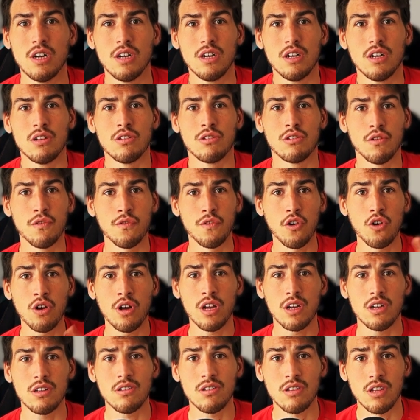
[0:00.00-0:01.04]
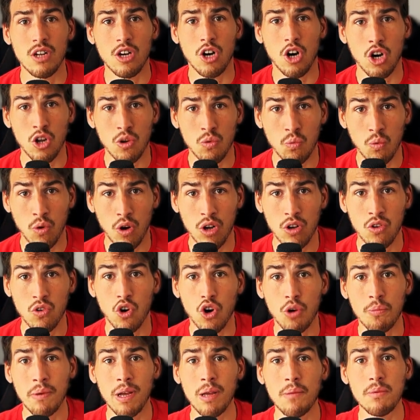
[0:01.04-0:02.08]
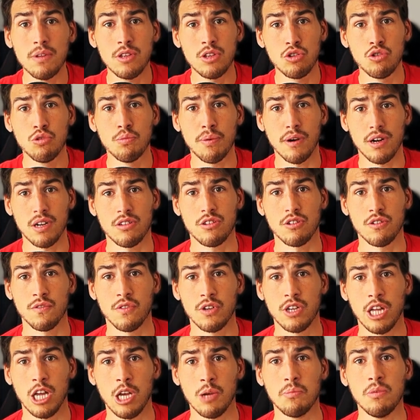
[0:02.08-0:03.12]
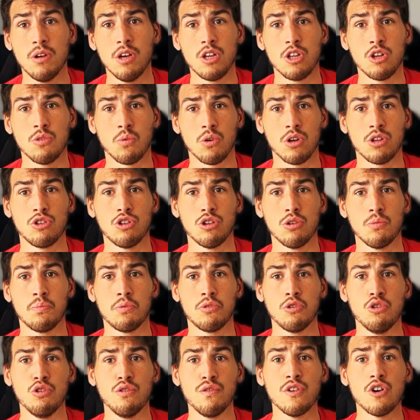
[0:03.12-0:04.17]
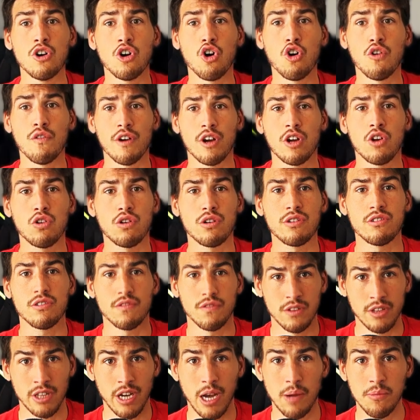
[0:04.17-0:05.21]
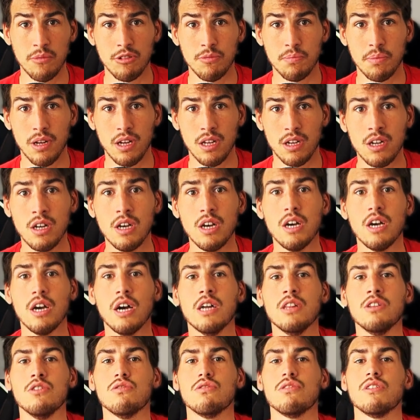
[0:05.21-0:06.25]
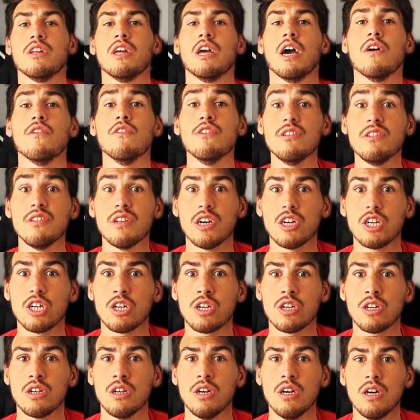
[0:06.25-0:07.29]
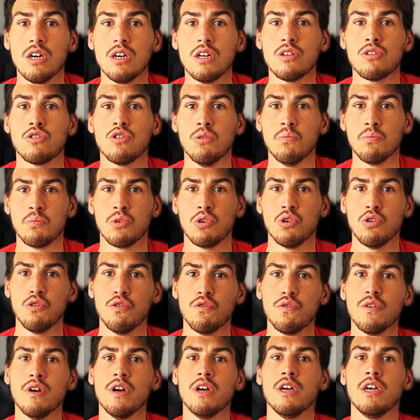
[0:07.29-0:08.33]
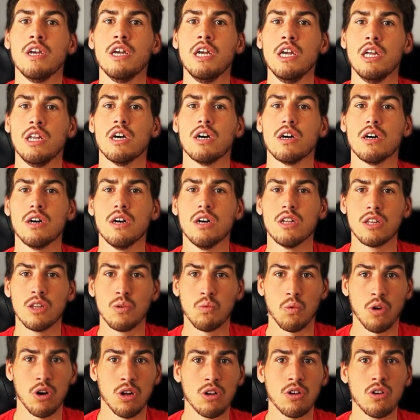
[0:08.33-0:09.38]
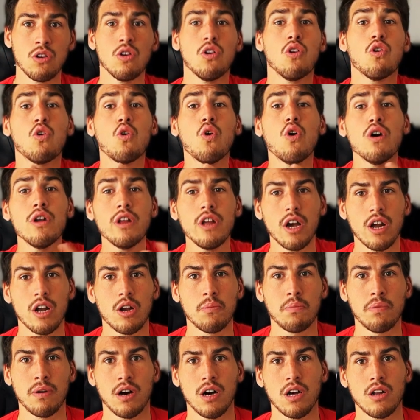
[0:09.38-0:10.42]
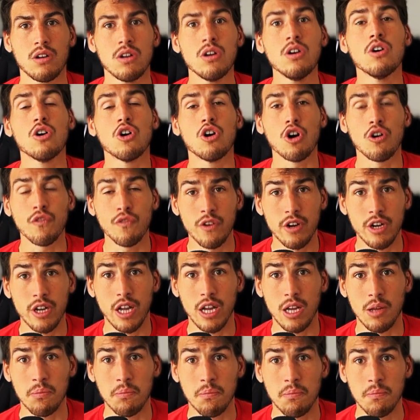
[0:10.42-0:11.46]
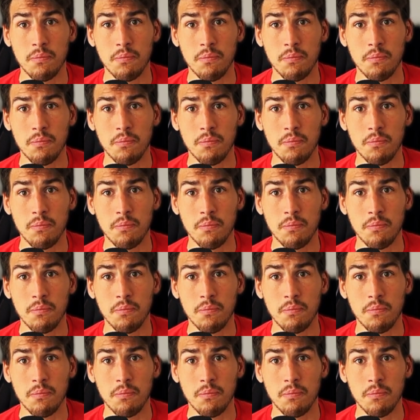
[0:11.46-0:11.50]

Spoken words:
So focus on one or maybe 2 parts of a game you want to improve over a course of a time span, and use every session to improve either the one or the other part of your game.